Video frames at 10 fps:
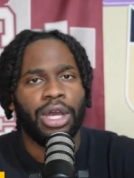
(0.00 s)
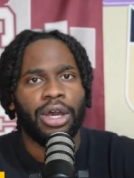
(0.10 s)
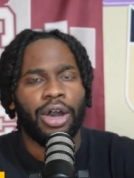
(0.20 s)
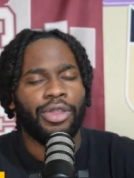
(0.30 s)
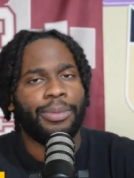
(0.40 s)

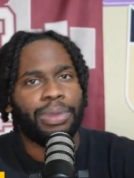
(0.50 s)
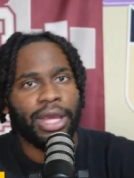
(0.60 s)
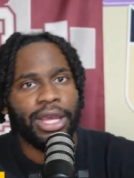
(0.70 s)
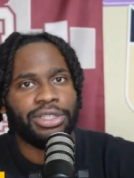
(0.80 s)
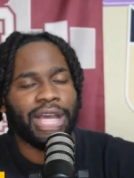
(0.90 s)
other
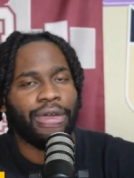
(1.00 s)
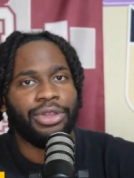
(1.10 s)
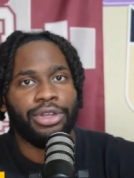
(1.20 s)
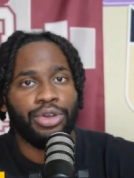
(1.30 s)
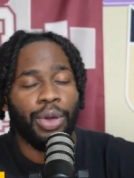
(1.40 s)
players out
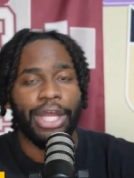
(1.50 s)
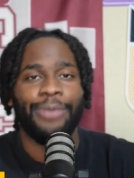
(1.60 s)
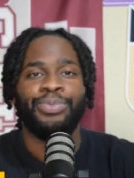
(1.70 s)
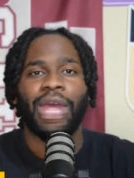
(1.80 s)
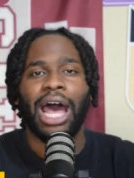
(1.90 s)
there doing it.
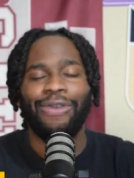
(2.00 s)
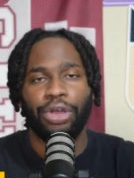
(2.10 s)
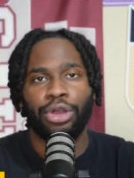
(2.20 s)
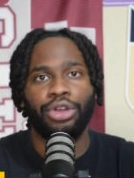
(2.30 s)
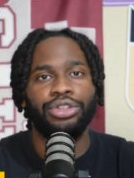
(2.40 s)
I've
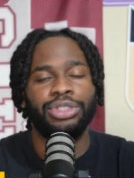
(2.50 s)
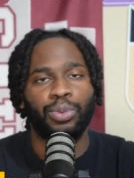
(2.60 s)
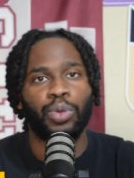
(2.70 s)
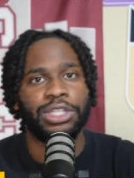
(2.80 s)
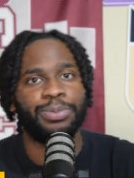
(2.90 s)
heard
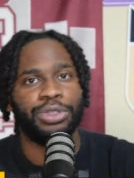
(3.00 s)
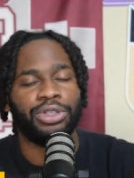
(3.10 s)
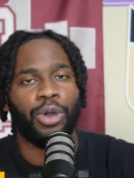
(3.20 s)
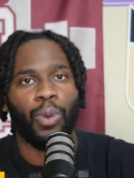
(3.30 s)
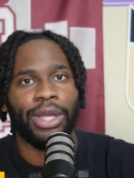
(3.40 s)
some whispers
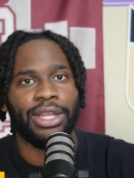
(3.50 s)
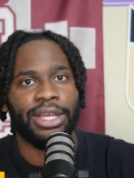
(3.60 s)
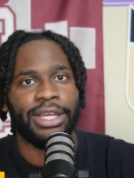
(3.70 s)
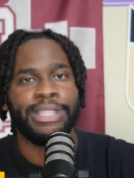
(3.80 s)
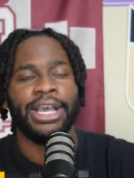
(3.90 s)
on what it
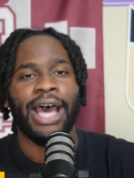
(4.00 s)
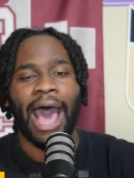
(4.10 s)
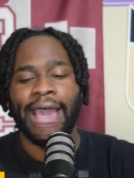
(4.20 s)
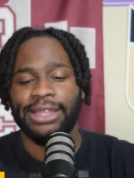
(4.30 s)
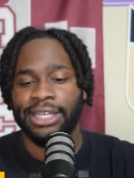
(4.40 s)
is.
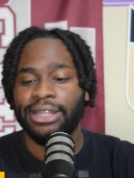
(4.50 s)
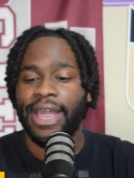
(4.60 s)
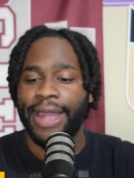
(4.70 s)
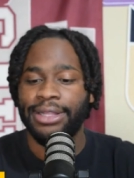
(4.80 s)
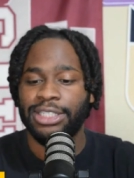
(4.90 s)
I think
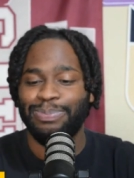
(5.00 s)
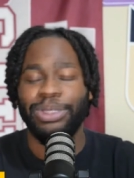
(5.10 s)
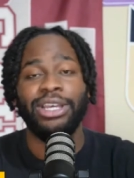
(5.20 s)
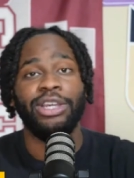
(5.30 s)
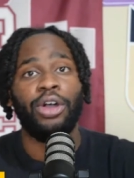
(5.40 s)
that
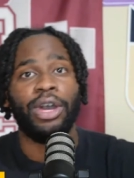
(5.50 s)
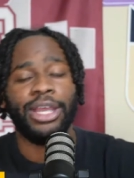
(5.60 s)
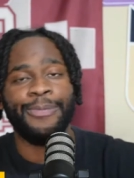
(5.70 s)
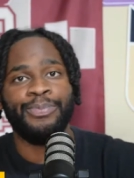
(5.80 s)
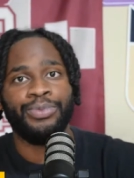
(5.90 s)
speaking on
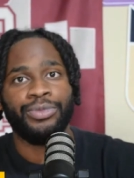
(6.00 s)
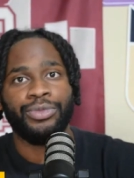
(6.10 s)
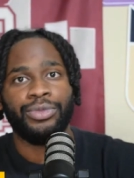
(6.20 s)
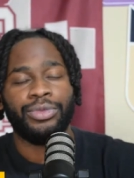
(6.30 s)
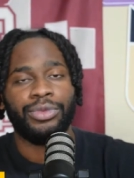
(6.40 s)
it
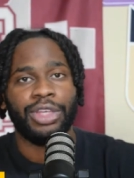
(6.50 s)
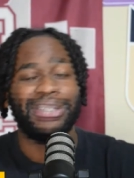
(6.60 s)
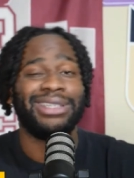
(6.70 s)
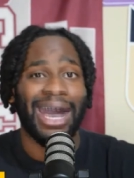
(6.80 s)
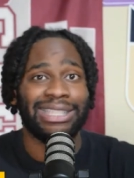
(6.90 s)

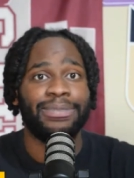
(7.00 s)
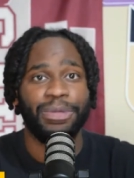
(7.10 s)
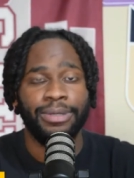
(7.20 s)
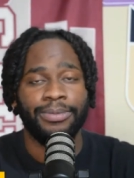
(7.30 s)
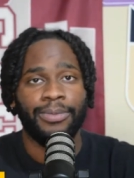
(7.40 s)
is
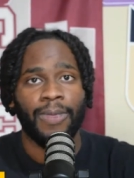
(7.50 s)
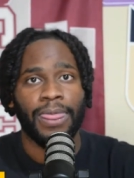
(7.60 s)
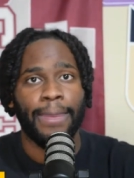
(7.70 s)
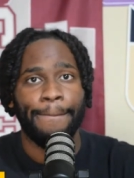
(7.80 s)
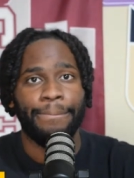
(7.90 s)
gossipy.
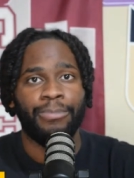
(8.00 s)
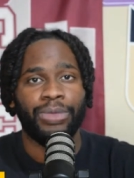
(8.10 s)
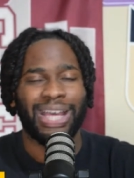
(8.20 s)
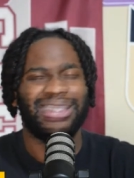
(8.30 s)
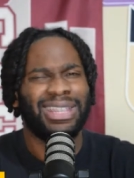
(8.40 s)

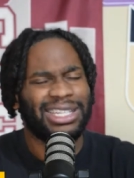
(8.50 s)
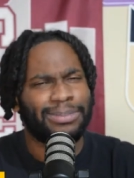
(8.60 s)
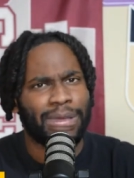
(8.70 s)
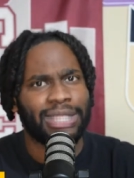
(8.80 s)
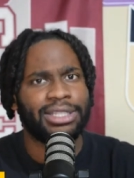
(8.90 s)
I think that is
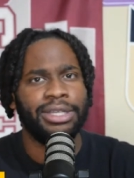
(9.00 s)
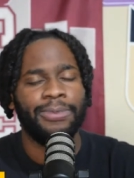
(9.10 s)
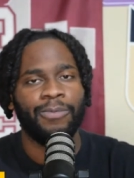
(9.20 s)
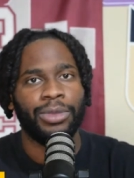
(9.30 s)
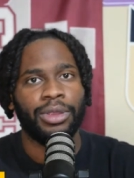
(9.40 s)
messy.
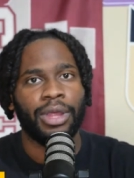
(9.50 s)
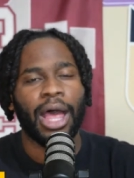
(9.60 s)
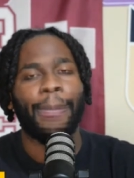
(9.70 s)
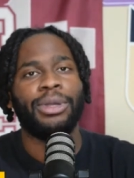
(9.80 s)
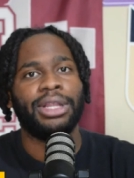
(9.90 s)

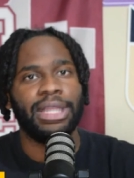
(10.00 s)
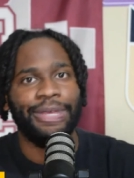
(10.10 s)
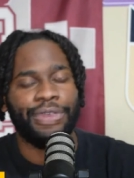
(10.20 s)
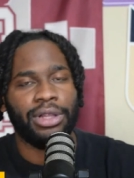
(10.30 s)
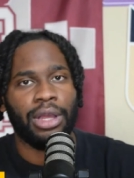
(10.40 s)
I'm going to
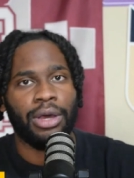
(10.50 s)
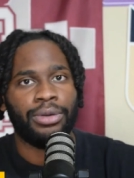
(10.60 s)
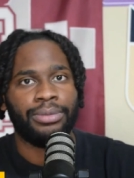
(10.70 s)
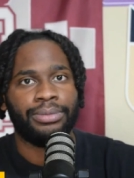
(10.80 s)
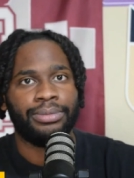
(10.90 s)
leave it
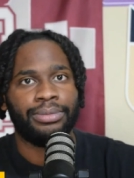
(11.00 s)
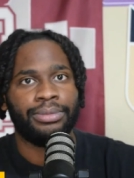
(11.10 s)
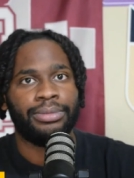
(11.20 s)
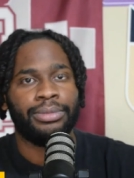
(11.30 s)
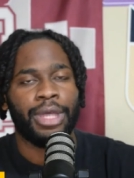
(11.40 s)
alone.
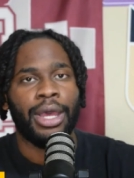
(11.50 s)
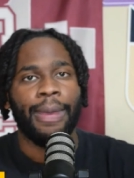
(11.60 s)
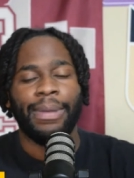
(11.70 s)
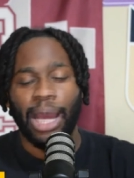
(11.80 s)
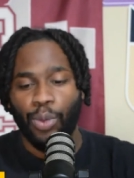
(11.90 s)

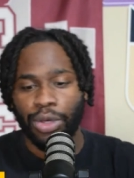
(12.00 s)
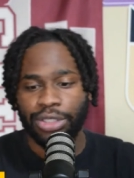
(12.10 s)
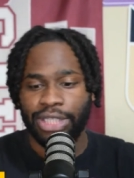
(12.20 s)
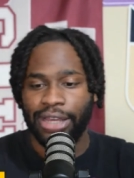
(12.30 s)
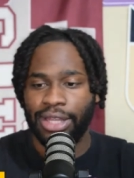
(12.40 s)
But I will
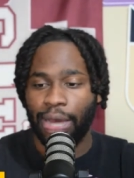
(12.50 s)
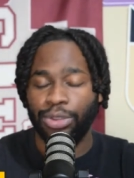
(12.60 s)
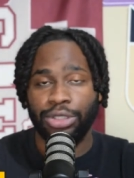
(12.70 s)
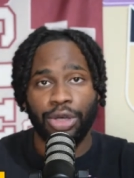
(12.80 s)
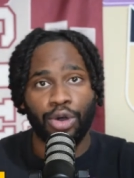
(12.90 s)
say that I
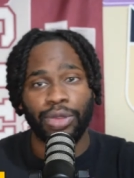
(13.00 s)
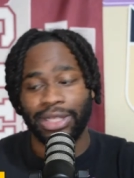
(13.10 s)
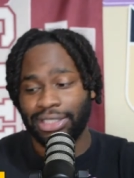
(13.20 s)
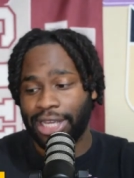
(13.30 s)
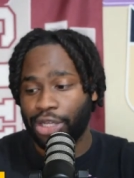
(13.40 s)
was told
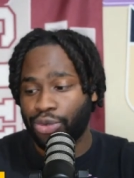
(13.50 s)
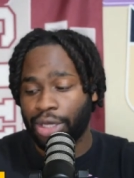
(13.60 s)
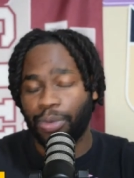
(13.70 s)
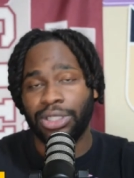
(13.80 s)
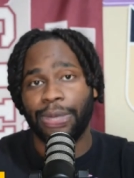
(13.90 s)
that Zay
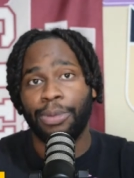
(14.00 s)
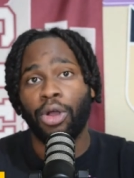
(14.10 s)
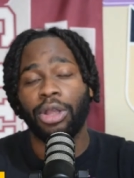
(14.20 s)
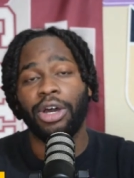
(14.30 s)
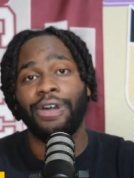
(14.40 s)
Green was a
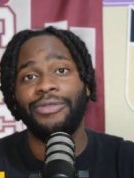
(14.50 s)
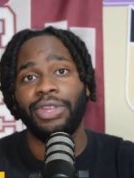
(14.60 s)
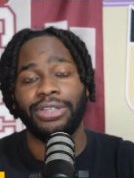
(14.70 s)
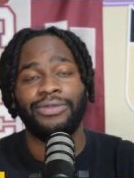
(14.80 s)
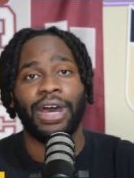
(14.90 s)
part of
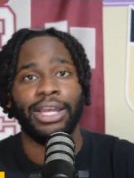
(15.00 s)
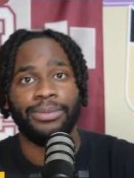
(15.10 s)
this fight,